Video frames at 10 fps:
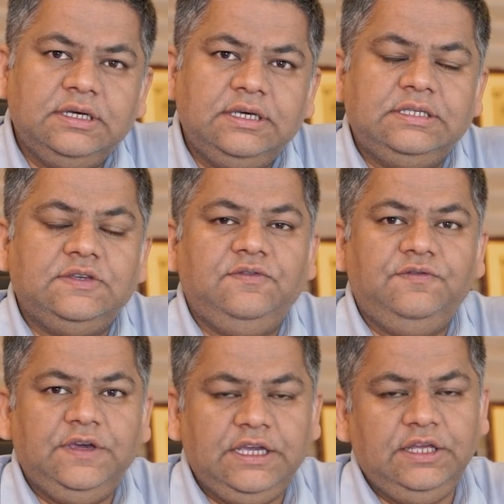is a
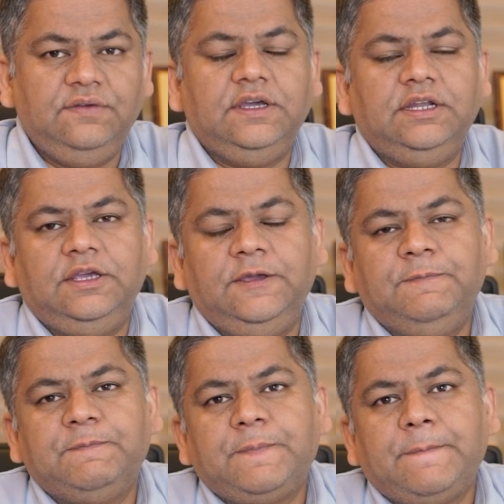very, very
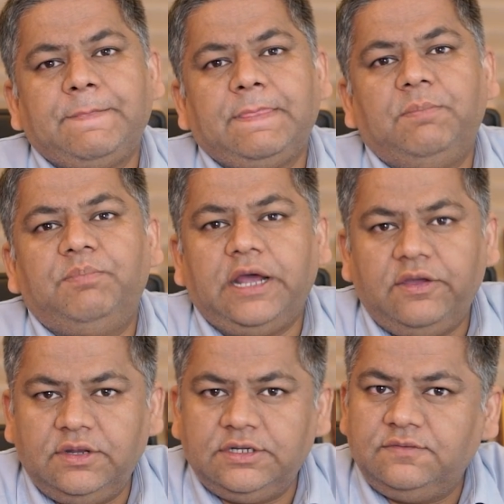
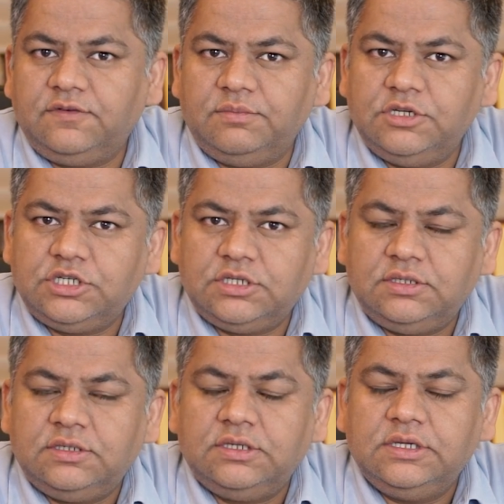private information.